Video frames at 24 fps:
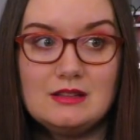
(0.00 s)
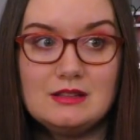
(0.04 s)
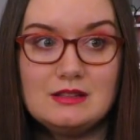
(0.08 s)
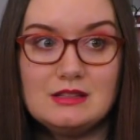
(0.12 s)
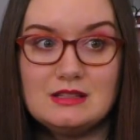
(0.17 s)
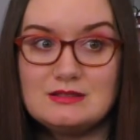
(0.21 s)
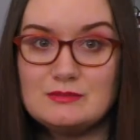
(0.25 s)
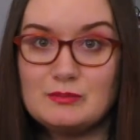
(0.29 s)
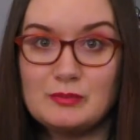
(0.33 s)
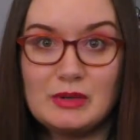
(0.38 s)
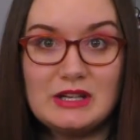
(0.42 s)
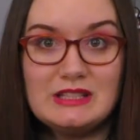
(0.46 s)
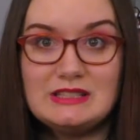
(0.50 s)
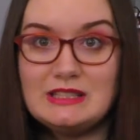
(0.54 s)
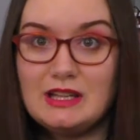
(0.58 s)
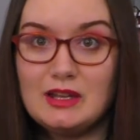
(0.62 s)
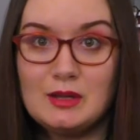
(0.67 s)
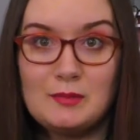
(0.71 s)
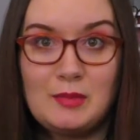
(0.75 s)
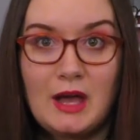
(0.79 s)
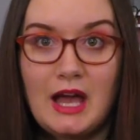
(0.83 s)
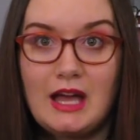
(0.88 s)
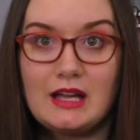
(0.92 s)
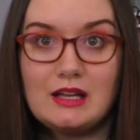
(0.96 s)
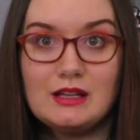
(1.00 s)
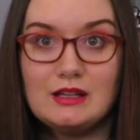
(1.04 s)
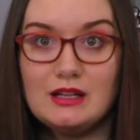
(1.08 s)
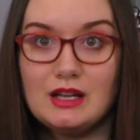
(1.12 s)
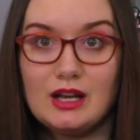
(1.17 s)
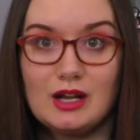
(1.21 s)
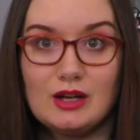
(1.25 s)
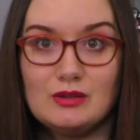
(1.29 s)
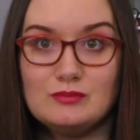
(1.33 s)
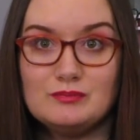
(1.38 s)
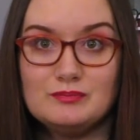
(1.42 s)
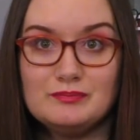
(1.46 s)
Doesn't bring Tilly back, you
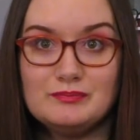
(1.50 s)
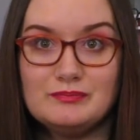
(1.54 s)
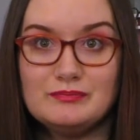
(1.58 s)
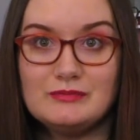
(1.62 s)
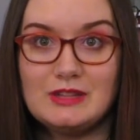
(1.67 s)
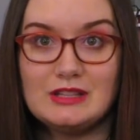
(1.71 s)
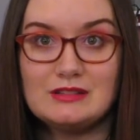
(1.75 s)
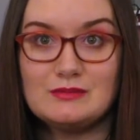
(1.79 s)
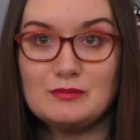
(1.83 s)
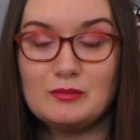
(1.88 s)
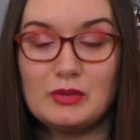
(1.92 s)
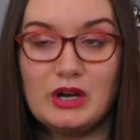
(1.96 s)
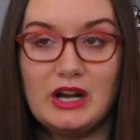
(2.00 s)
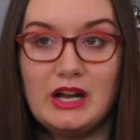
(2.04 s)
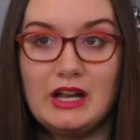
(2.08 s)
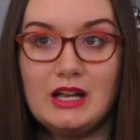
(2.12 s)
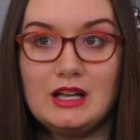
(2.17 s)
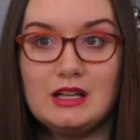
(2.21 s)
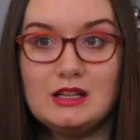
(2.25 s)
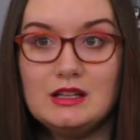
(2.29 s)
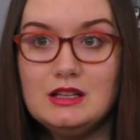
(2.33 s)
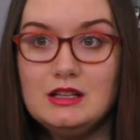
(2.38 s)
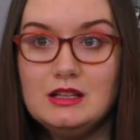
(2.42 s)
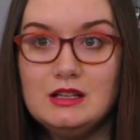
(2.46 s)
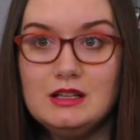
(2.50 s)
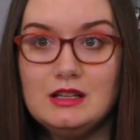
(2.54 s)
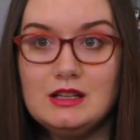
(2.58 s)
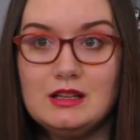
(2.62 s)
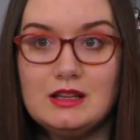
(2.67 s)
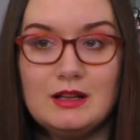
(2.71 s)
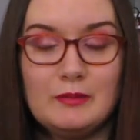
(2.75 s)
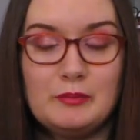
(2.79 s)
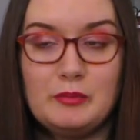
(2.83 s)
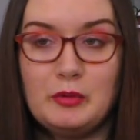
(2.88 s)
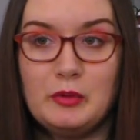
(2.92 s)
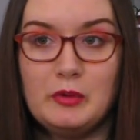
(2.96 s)
know, doesn't bring
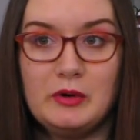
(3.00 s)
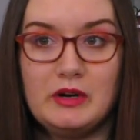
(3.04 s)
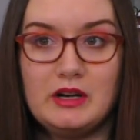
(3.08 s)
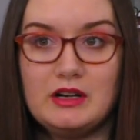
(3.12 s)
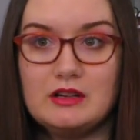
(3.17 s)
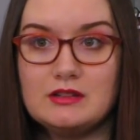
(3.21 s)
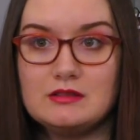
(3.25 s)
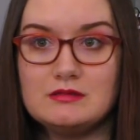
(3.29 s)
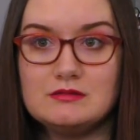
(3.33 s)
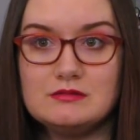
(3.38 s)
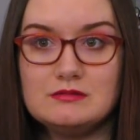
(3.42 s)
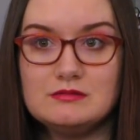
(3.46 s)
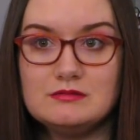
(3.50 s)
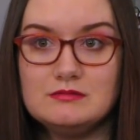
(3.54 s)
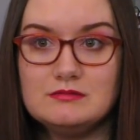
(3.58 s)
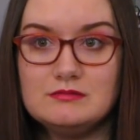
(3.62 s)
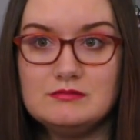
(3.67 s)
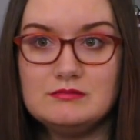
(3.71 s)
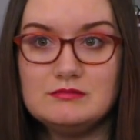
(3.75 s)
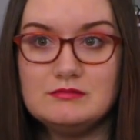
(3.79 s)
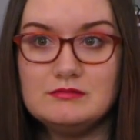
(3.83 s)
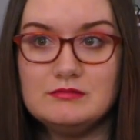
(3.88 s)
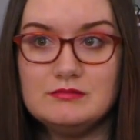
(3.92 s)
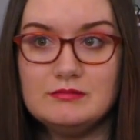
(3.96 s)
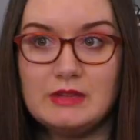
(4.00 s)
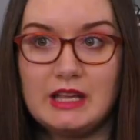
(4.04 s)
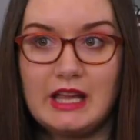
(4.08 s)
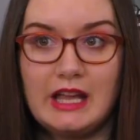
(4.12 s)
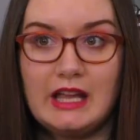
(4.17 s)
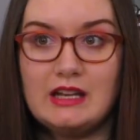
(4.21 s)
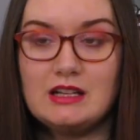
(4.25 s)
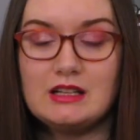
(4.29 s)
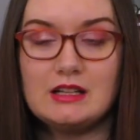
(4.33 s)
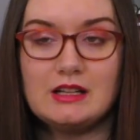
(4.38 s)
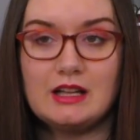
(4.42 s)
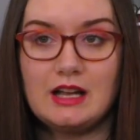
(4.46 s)
that poor
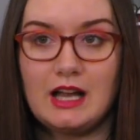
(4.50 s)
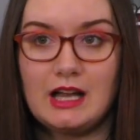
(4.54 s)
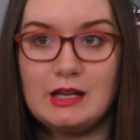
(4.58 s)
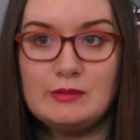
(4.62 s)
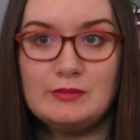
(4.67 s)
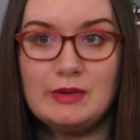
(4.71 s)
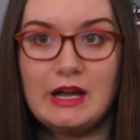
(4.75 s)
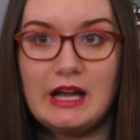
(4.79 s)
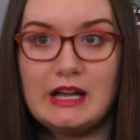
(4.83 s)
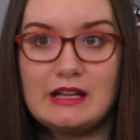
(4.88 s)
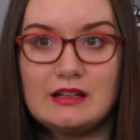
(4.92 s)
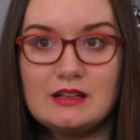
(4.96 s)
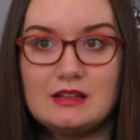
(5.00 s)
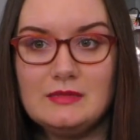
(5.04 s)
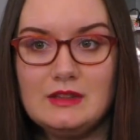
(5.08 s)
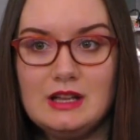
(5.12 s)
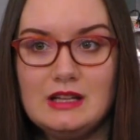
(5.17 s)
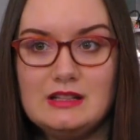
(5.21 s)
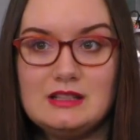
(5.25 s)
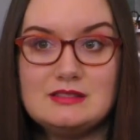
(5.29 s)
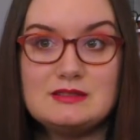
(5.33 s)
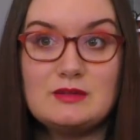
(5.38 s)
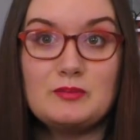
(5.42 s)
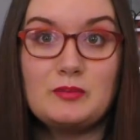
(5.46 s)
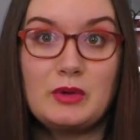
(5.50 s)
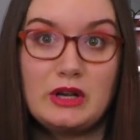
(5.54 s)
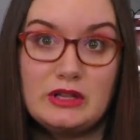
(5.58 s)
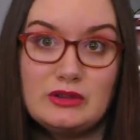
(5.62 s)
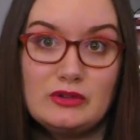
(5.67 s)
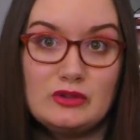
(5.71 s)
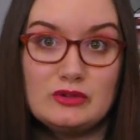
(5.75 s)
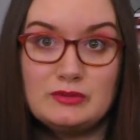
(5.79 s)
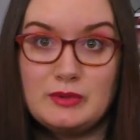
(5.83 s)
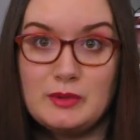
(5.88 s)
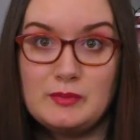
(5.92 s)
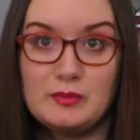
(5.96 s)
mechanic guy back. It doesn't bring
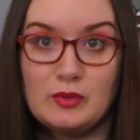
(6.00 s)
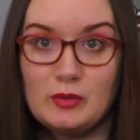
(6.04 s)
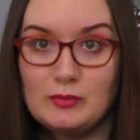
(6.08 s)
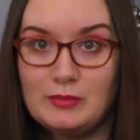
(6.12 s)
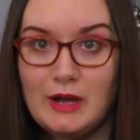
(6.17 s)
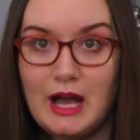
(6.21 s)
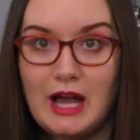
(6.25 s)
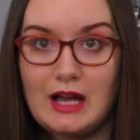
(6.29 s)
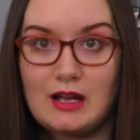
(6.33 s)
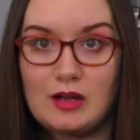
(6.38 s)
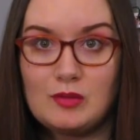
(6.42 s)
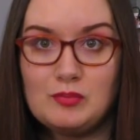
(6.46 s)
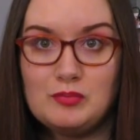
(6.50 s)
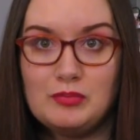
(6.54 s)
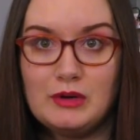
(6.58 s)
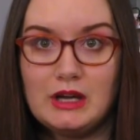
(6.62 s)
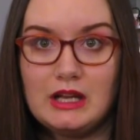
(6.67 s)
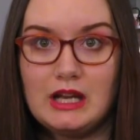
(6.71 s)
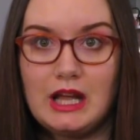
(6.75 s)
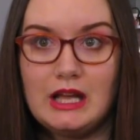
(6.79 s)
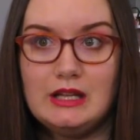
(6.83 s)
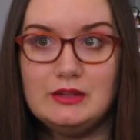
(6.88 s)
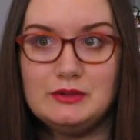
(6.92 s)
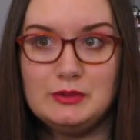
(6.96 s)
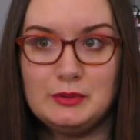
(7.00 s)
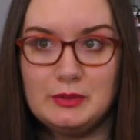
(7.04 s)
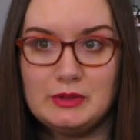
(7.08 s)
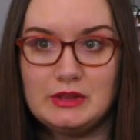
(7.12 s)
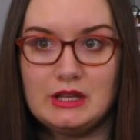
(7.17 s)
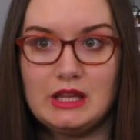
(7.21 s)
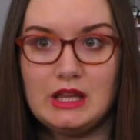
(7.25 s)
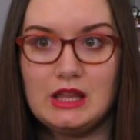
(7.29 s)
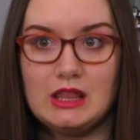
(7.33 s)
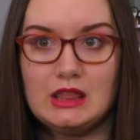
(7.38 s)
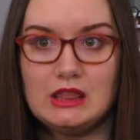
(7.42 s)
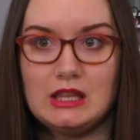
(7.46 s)
those people back, but I do
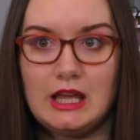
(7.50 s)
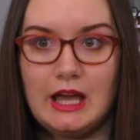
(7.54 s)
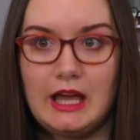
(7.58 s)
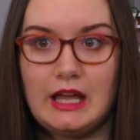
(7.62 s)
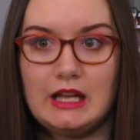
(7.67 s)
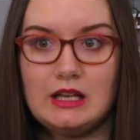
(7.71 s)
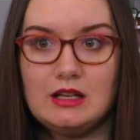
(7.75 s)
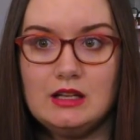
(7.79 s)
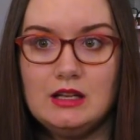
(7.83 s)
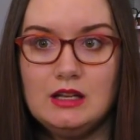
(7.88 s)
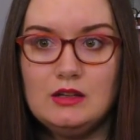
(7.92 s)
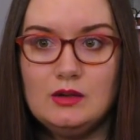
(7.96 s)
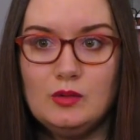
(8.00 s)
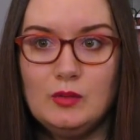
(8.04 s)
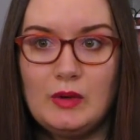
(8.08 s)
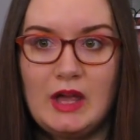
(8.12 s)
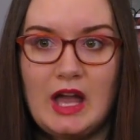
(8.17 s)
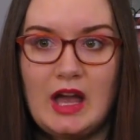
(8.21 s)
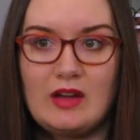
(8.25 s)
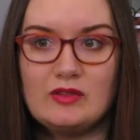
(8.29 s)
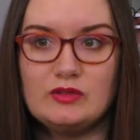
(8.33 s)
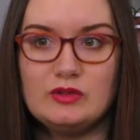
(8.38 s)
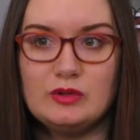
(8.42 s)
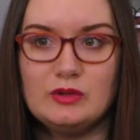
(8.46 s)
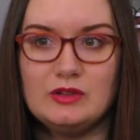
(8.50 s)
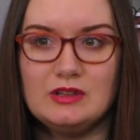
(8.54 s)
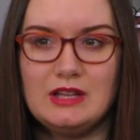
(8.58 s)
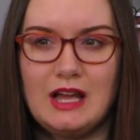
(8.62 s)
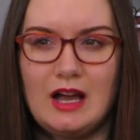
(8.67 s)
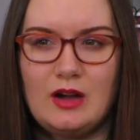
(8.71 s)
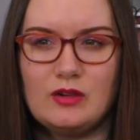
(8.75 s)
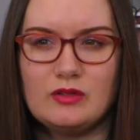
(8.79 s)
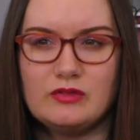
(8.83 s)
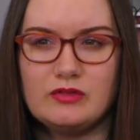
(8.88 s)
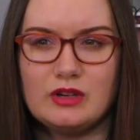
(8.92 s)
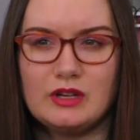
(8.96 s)
think that we have to
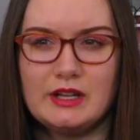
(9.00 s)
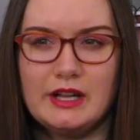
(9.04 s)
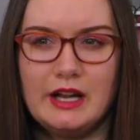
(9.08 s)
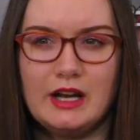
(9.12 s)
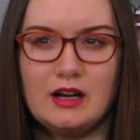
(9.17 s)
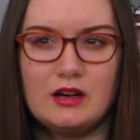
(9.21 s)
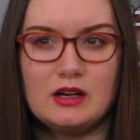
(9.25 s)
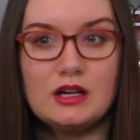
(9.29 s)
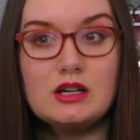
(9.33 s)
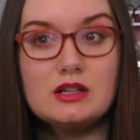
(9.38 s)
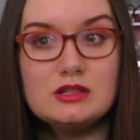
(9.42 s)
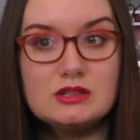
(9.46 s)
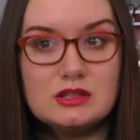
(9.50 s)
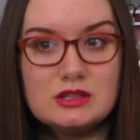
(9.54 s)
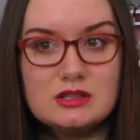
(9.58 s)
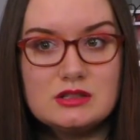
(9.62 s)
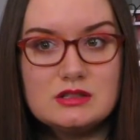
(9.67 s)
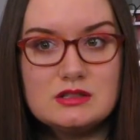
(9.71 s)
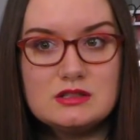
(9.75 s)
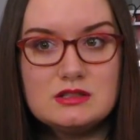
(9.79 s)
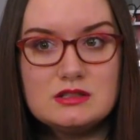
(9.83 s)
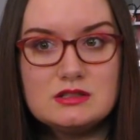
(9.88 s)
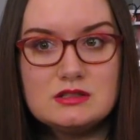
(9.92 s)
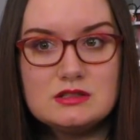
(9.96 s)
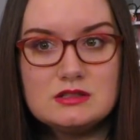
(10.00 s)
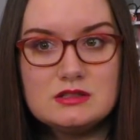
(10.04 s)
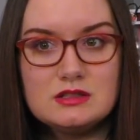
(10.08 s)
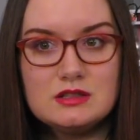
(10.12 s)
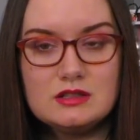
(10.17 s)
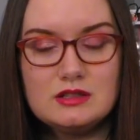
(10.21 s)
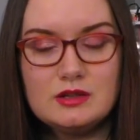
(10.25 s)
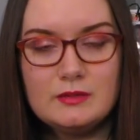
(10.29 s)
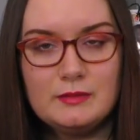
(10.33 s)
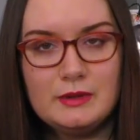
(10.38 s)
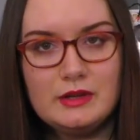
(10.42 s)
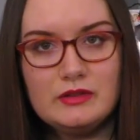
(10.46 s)
allow for characters
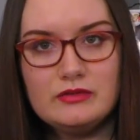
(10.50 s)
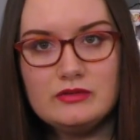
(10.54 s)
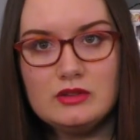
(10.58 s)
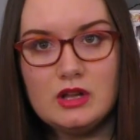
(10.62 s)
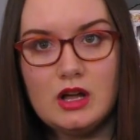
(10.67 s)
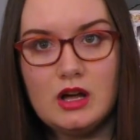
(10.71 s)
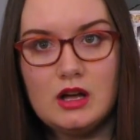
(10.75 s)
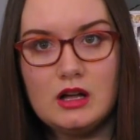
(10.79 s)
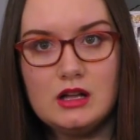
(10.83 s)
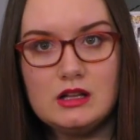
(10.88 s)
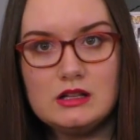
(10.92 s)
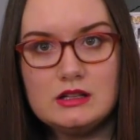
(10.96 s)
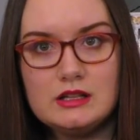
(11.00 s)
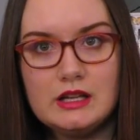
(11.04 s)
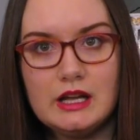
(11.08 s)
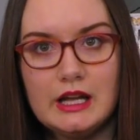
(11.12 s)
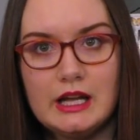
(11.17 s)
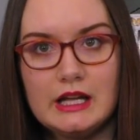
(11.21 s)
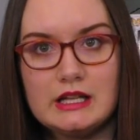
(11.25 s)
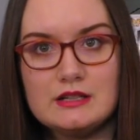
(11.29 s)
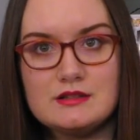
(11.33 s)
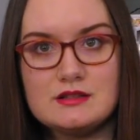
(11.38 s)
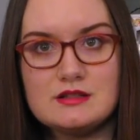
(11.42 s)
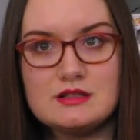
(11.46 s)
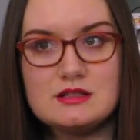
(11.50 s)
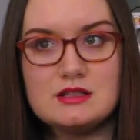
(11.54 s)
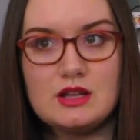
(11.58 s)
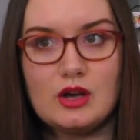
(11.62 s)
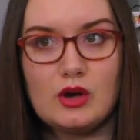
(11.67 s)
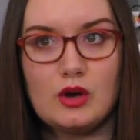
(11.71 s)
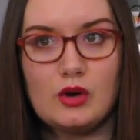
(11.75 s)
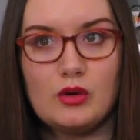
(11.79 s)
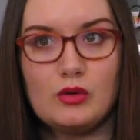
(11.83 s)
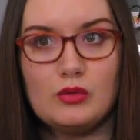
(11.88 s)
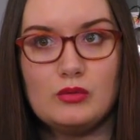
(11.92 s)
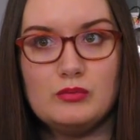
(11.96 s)
to be flawed, and
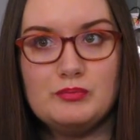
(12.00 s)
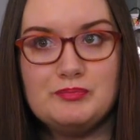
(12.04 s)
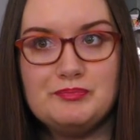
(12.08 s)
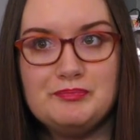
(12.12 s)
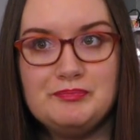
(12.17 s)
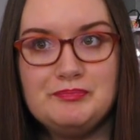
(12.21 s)
so